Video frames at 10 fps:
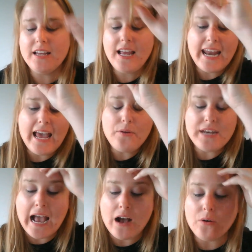
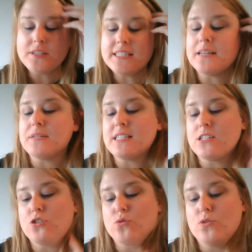Now, said
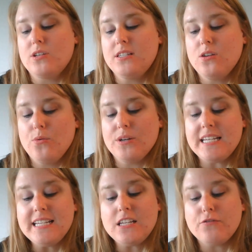Mrs. Jules, "what's
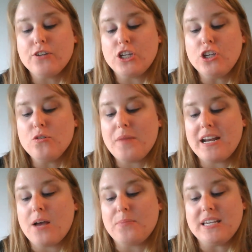easy for you may
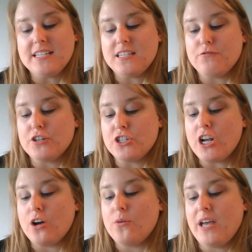not be easy for Joe,